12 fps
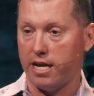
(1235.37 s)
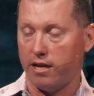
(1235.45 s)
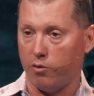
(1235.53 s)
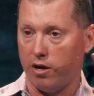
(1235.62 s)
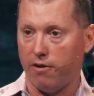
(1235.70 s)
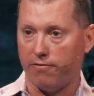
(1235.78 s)
day
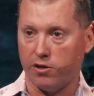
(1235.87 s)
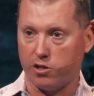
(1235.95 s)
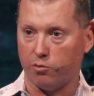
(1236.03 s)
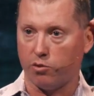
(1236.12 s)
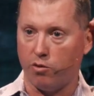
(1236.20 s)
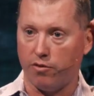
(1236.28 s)
I went out
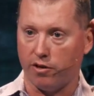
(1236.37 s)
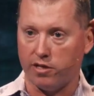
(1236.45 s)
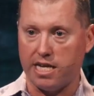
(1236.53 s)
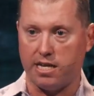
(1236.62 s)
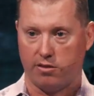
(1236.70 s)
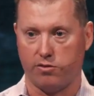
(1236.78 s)
fishing with one of our
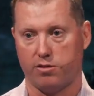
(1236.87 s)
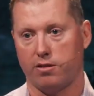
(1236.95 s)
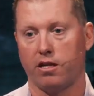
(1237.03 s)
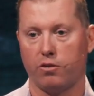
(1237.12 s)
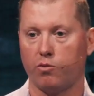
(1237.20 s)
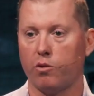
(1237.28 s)
deacons,
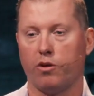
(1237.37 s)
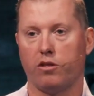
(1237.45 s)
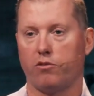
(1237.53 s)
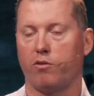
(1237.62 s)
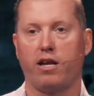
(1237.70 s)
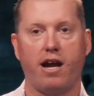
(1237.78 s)
and we
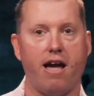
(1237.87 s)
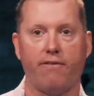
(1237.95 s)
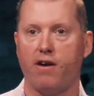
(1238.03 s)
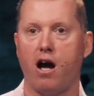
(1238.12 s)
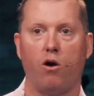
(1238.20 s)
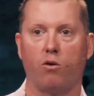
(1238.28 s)
went
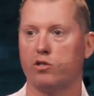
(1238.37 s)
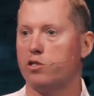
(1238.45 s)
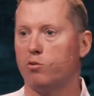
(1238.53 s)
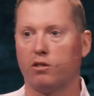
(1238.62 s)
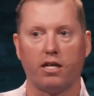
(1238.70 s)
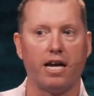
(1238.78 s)
3.5 hours
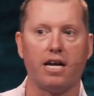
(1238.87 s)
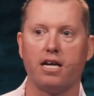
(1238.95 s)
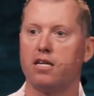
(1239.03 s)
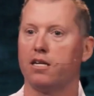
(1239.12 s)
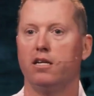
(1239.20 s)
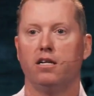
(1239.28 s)
to a
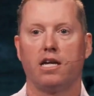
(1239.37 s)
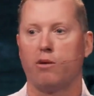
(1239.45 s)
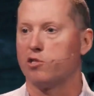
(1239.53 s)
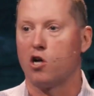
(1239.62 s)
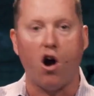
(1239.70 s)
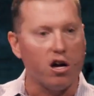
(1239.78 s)
lake. It
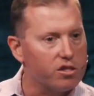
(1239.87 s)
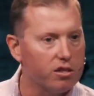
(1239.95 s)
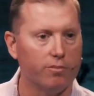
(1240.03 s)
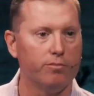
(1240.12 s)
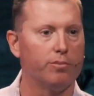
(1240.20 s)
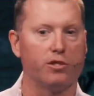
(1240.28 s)
was
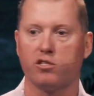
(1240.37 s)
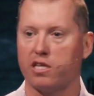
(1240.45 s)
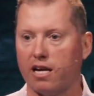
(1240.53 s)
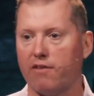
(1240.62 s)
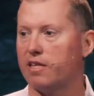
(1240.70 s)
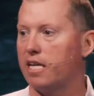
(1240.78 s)
awesome, but just
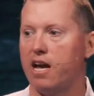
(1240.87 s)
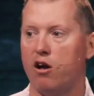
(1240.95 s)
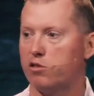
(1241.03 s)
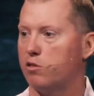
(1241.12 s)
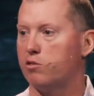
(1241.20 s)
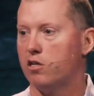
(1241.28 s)
like everything
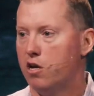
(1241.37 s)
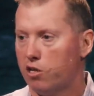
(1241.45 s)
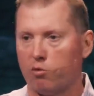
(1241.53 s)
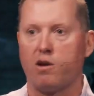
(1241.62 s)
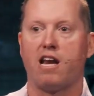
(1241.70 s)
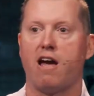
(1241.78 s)
else, it was
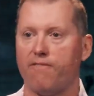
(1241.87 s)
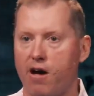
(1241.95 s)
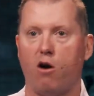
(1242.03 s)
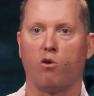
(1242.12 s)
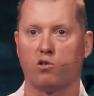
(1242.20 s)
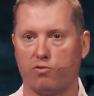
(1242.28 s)
3.5
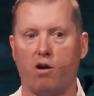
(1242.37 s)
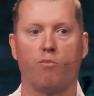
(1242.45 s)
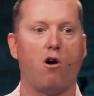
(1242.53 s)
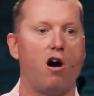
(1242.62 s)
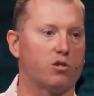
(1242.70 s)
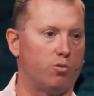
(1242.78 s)
hours
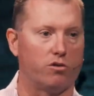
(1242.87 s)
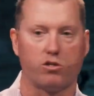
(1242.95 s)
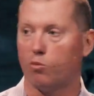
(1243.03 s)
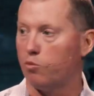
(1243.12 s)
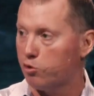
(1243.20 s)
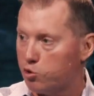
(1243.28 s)
from Roswell.
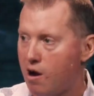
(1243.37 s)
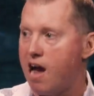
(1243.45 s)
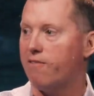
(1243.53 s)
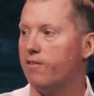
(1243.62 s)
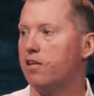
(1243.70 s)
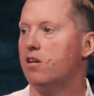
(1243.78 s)
So we're
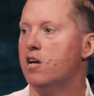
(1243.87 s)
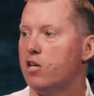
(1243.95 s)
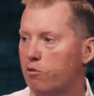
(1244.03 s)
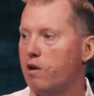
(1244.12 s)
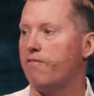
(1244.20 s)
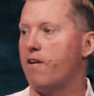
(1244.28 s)
driving
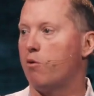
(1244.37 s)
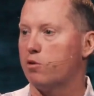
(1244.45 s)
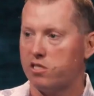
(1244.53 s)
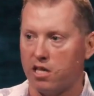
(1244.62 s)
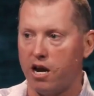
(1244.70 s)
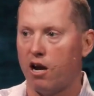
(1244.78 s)
3.5
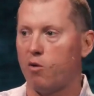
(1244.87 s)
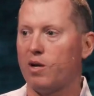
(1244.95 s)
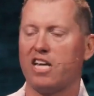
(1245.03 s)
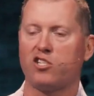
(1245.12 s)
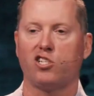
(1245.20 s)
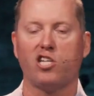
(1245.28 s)
hours there. We
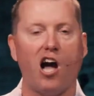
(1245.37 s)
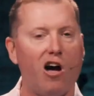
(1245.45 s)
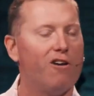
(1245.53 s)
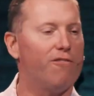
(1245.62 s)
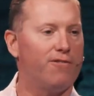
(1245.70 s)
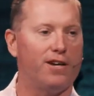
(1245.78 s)
catch a
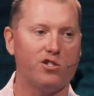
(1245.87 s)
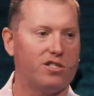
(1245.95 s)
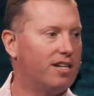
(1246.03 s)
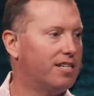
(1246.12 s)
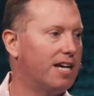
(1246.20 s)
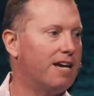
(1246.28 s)
ton of fish
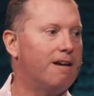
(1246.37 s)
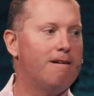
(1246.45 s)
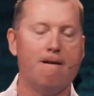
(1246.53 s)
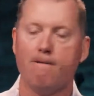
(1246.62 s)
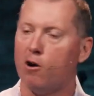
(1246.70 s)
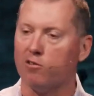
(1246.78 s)
that
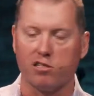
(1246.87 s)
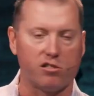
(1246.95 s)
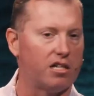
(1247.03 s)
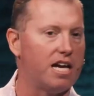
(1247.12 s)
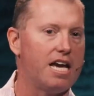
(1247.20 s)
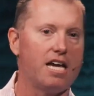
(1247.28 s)
day on
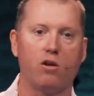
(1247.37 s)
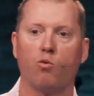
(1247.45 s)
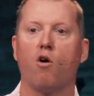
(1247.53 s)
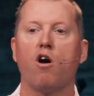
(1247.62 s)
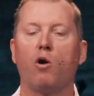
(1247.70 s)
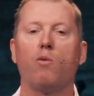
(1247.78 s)
this lake.
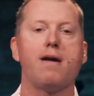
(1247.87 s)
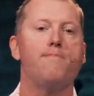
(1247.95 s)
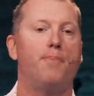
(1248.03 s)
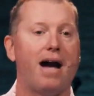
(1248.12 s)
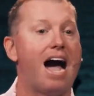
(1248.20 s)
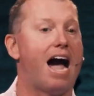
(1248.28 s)
We're on our way
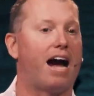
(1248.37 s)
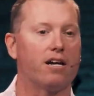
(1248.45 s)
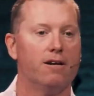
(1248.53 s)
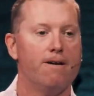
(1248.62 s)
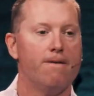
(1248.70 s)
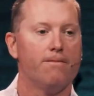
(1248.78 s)
back.